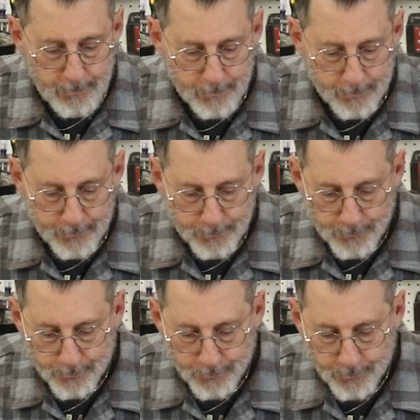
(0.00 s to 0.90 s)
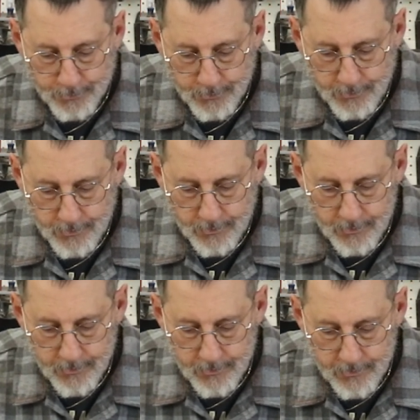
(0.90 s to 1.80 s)

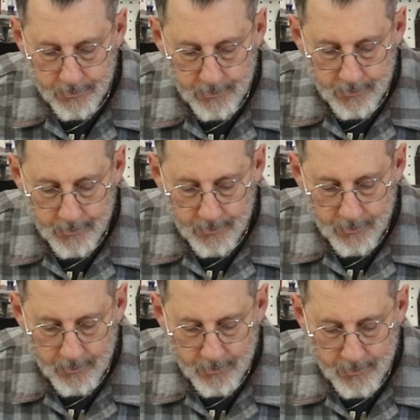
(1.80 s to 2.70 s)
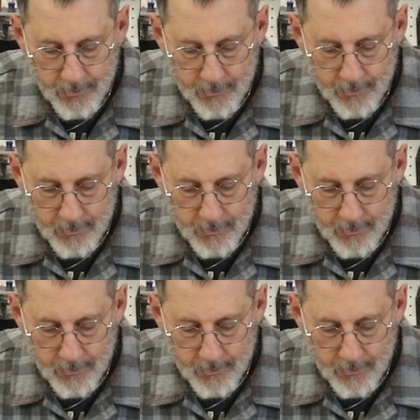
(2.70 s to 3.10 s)
Nobody speaks.